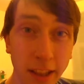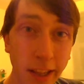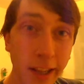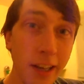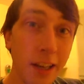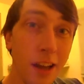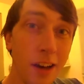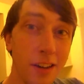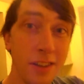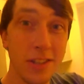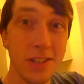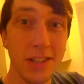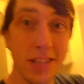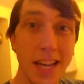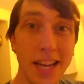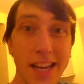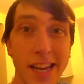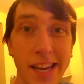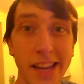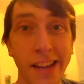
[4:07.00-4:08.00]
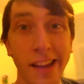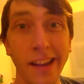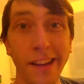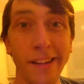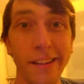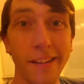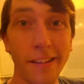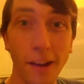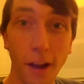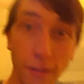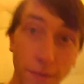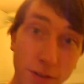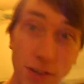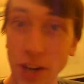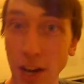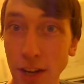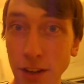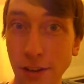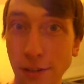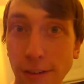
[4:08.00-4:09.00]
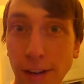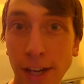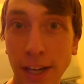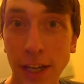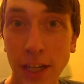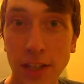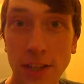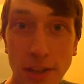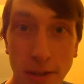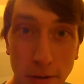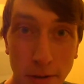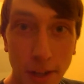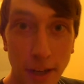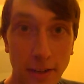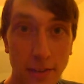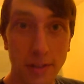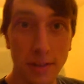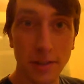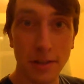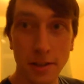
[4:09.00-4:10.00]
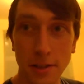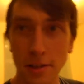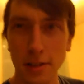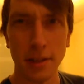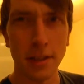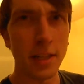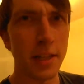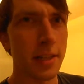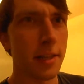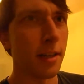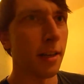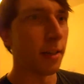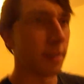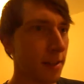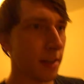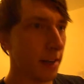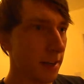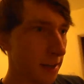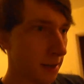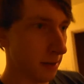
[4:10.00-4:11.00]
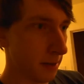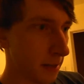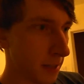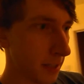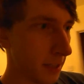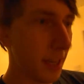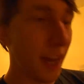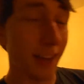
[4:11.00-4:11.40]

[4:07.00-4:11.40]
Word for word: The last day of January two thousand thirteen. I think it's the last day, isn't it?